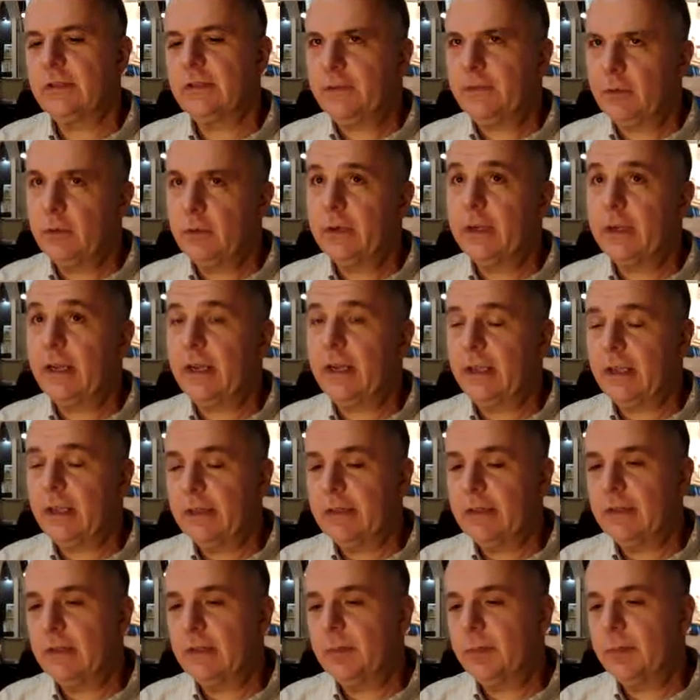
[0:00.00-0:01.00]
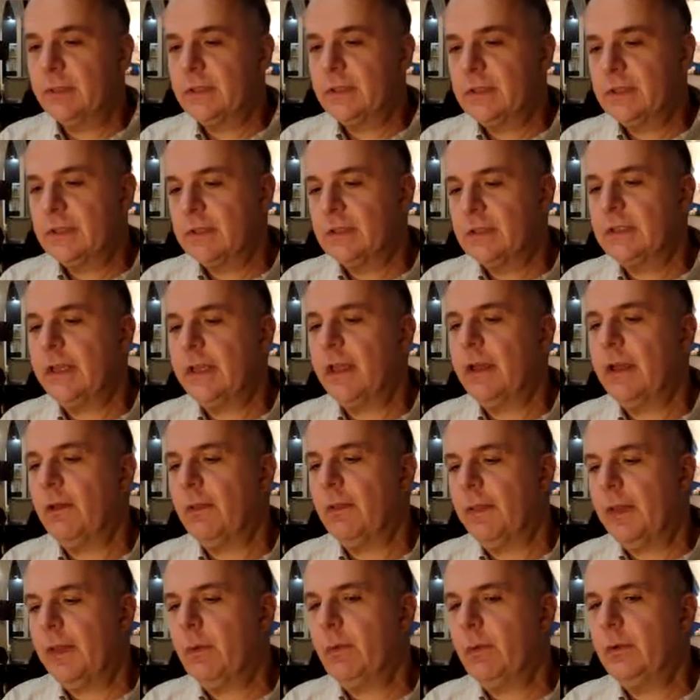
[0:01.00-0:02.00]
If you were getting into the business now,
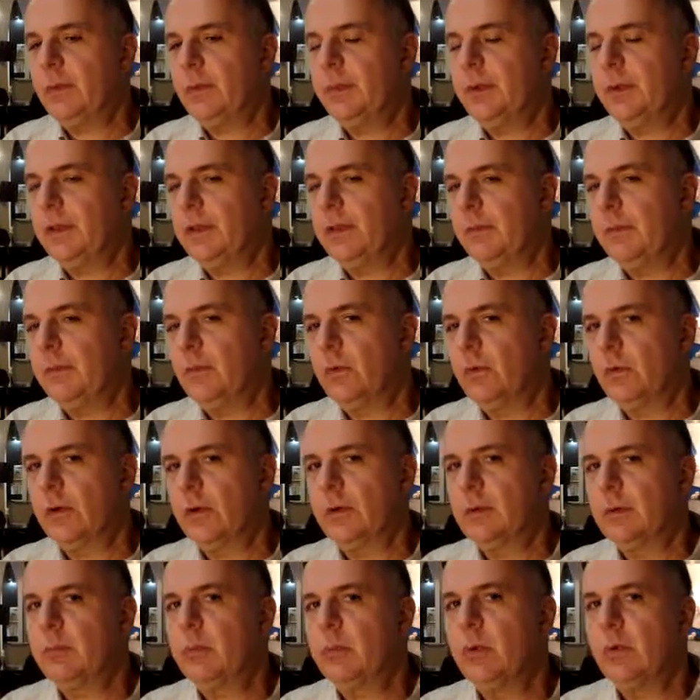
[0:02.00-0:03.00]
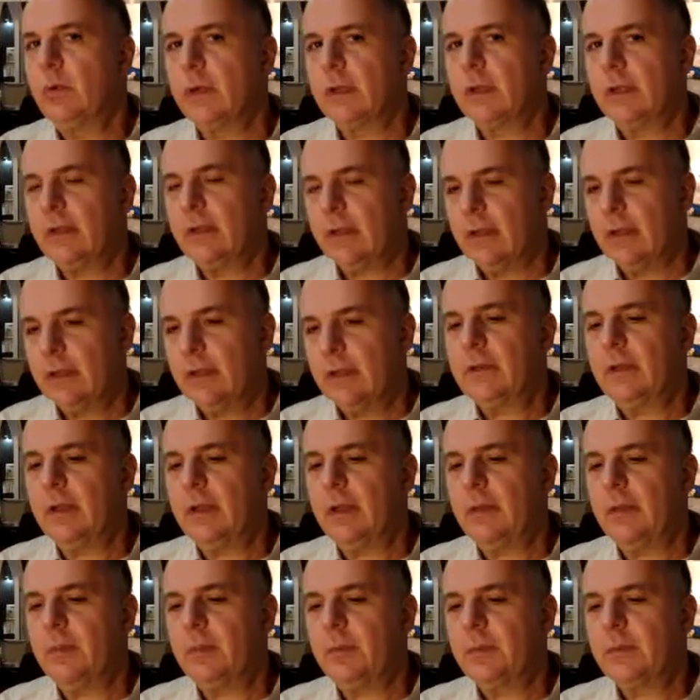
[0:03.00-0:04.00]
that would be the more important
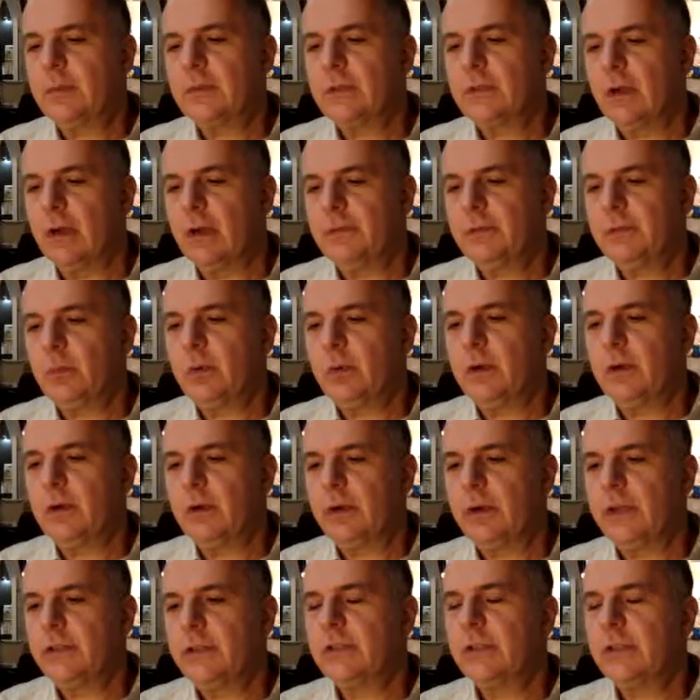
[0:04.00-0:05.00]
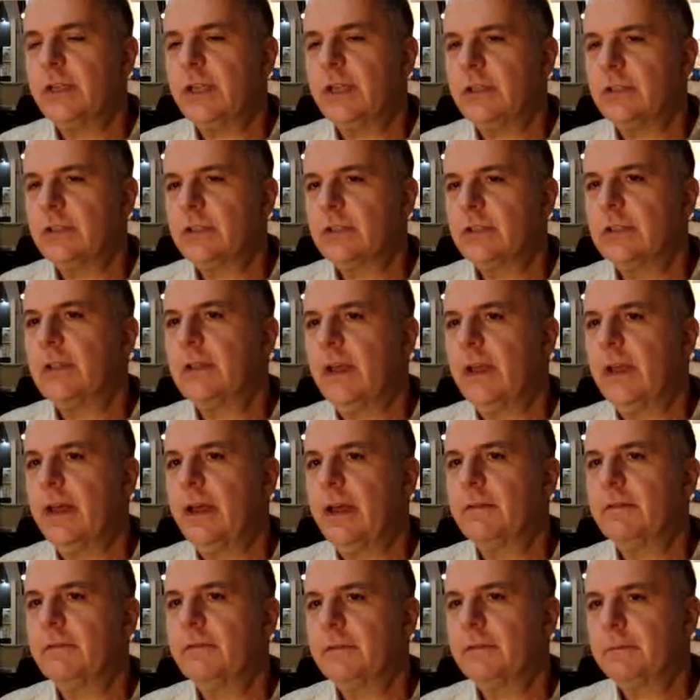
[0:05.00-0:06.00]
type software or education to have.